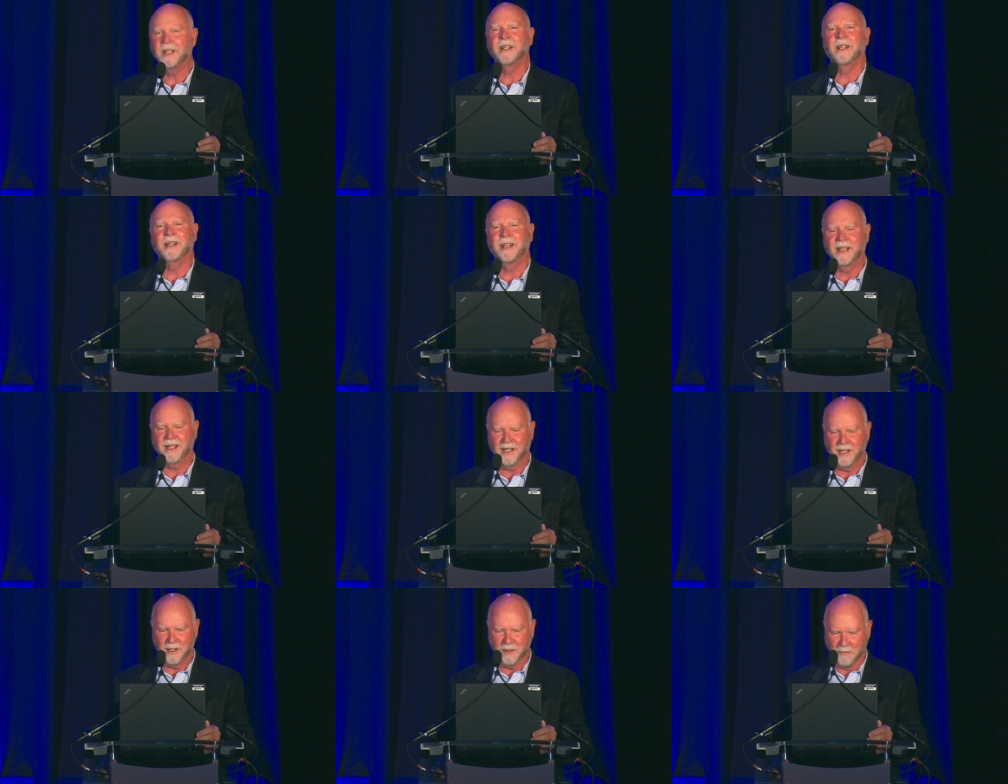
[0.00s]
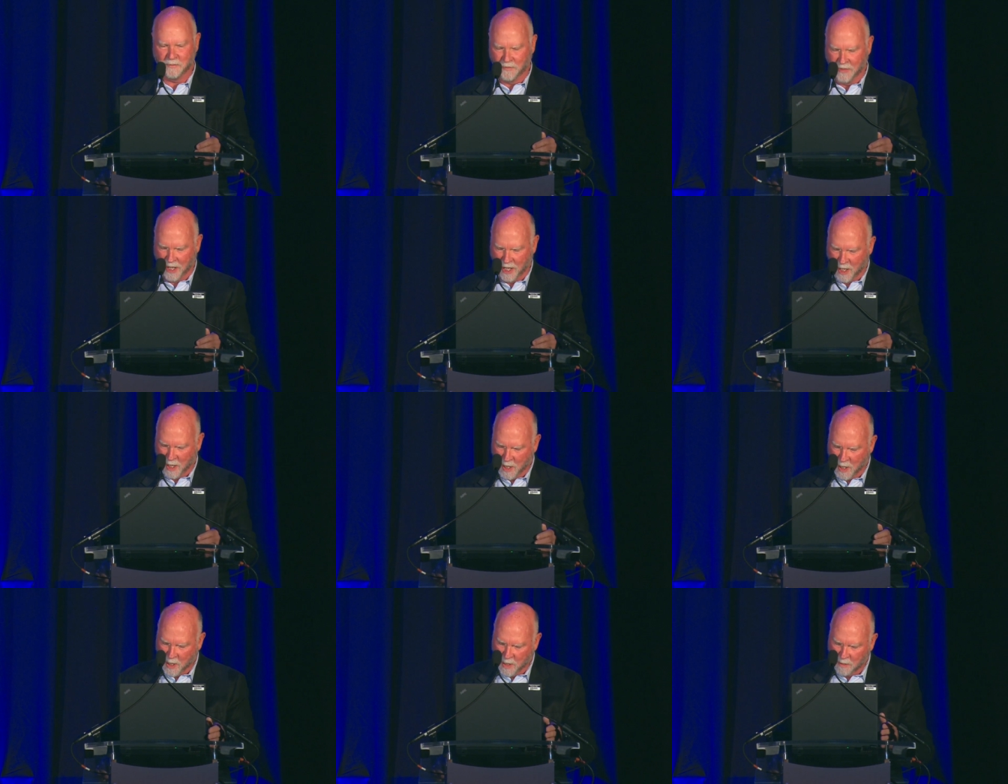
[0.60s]
Um,
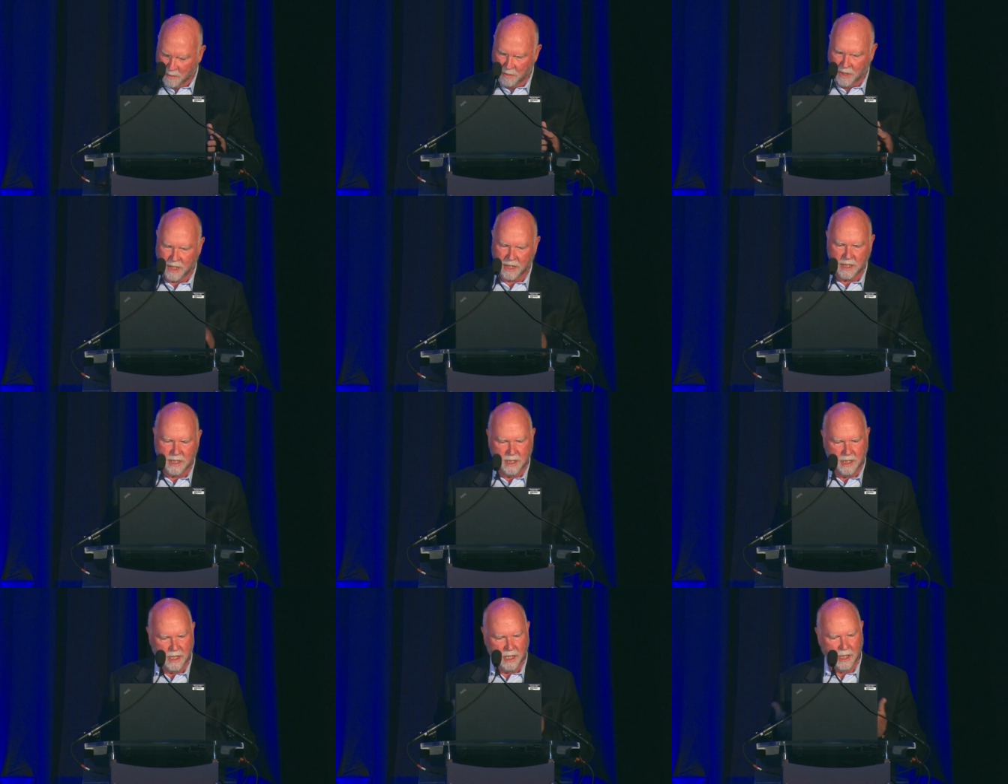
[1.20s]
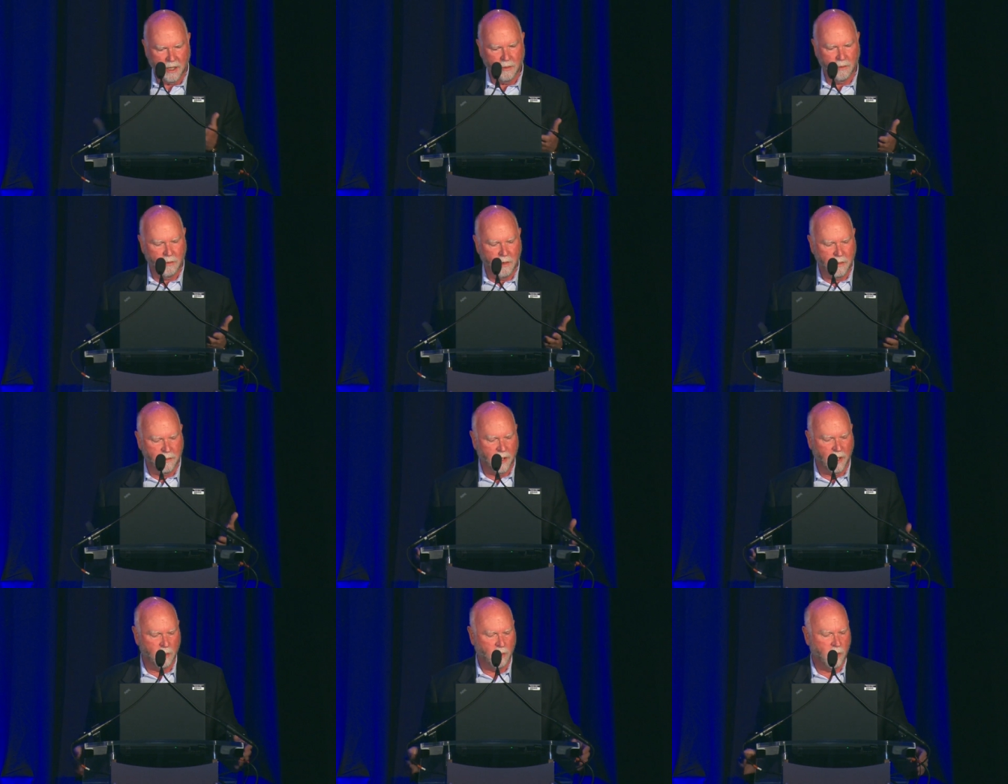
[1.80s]
but uh,
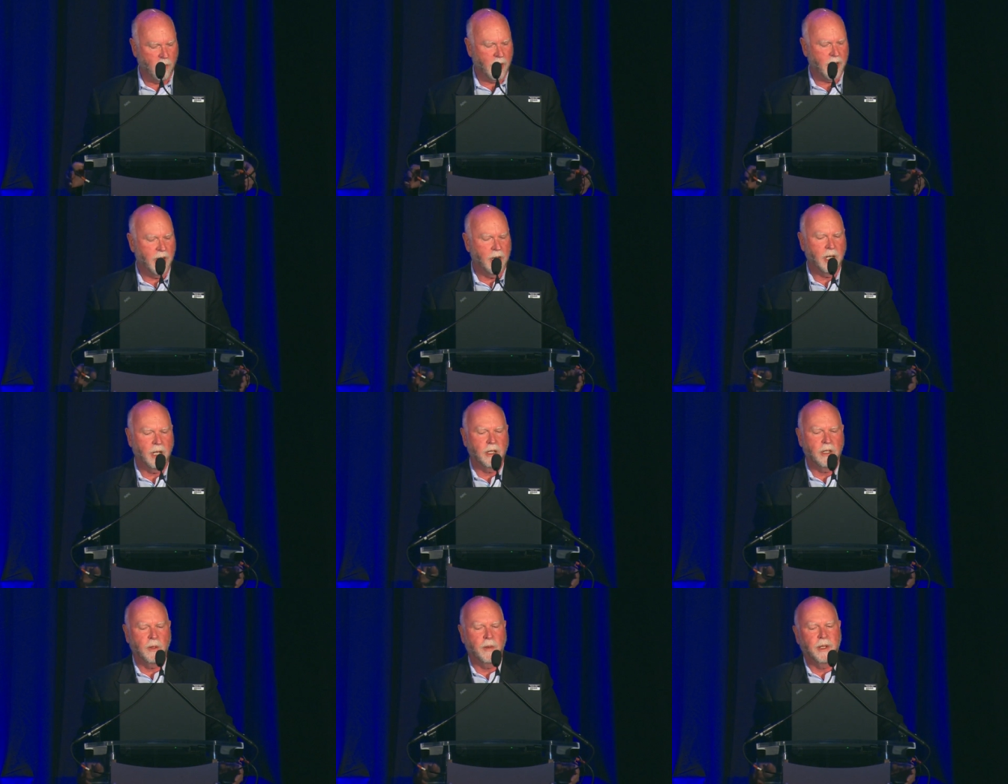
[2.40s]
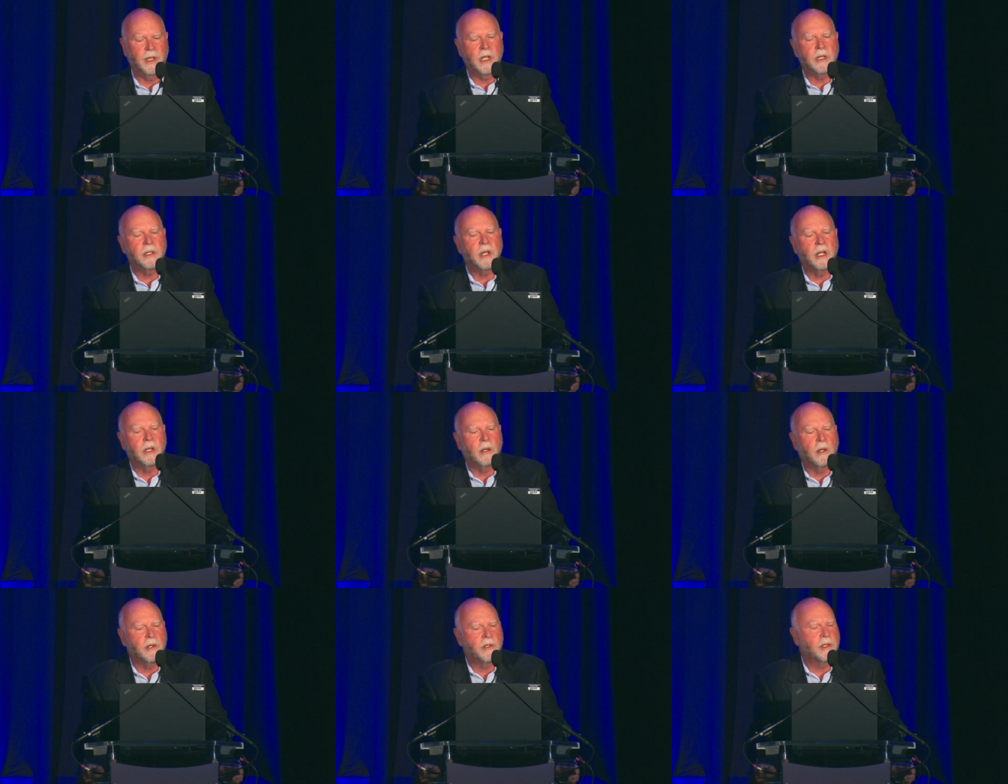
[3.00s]
we've been working on doing this
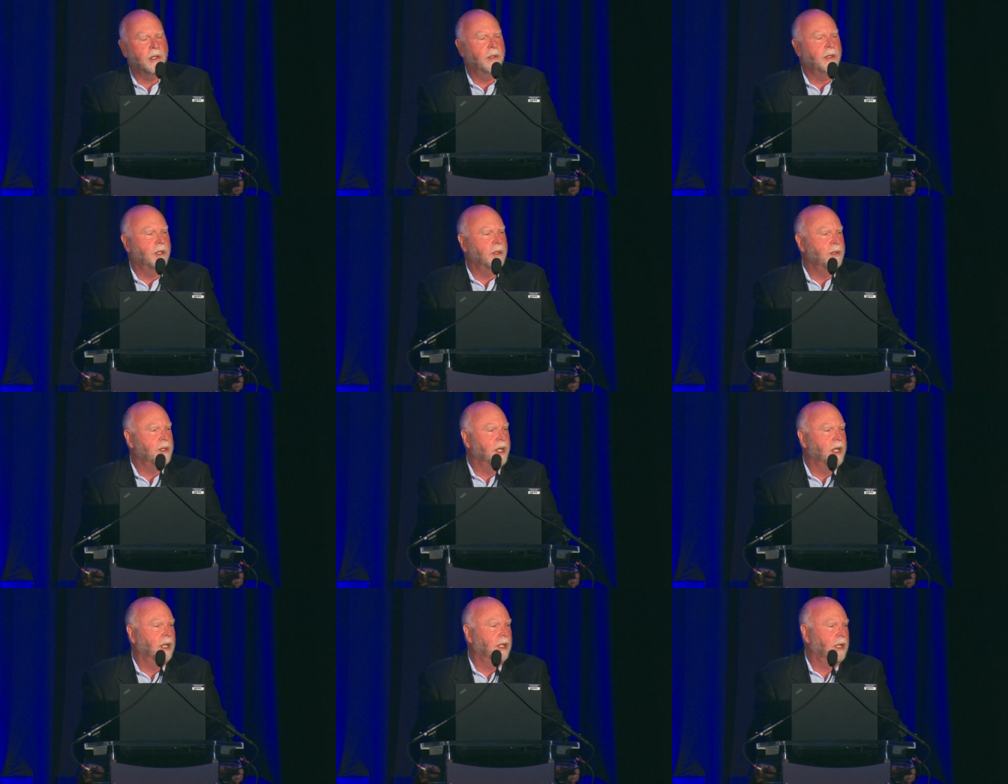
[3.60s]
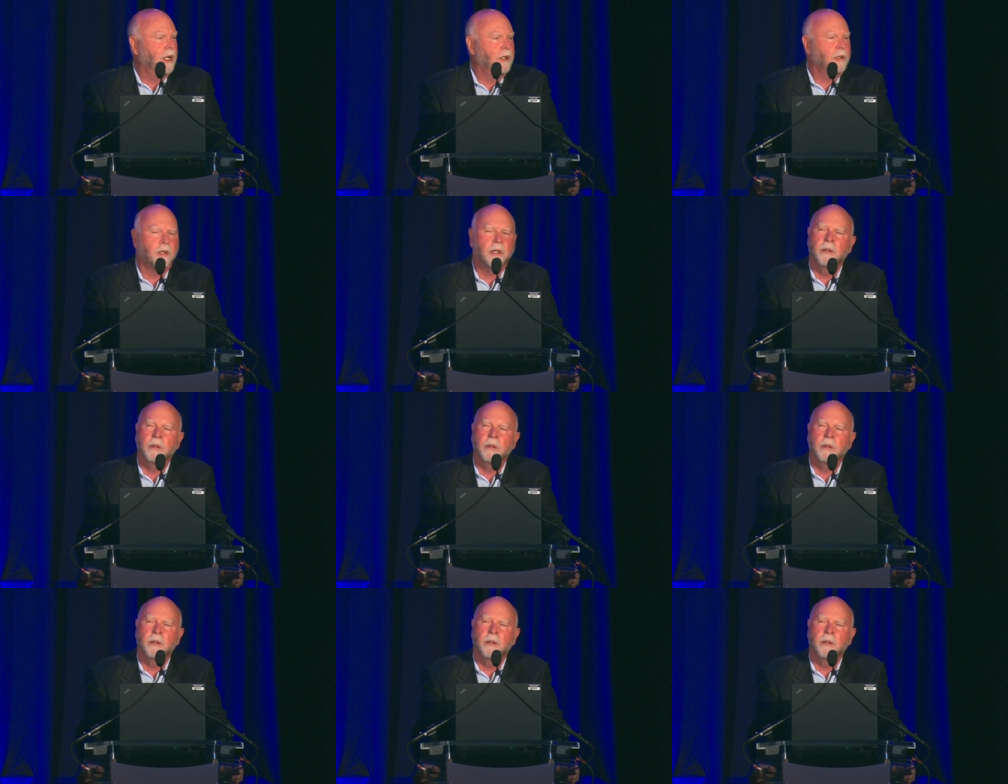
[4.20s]
and also using another